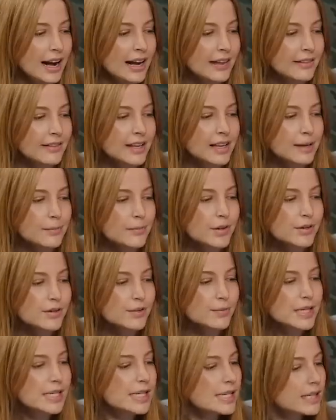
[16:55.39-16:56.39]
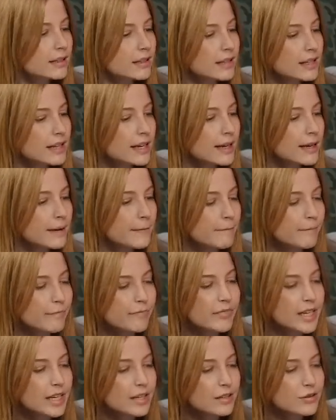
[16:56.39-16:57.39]
And then most yeah, recently,
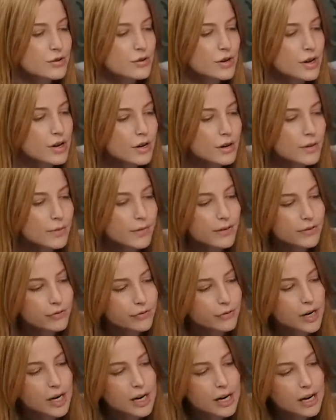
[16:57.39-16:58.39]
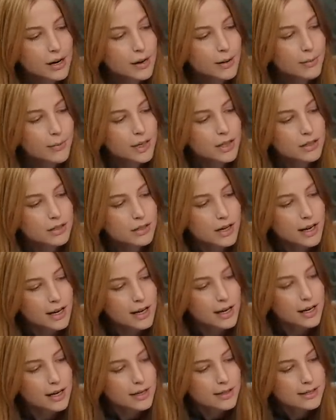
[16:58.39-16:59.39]
cool. the intro from
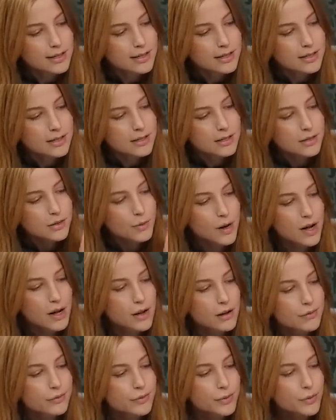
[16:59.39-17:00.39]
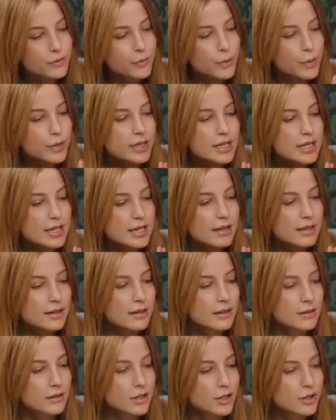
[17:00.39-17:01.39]
uh, seasons 12 through
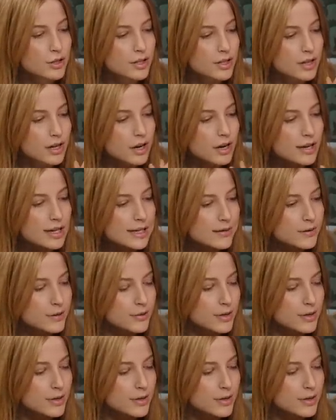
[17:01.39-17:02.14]
14, launched in August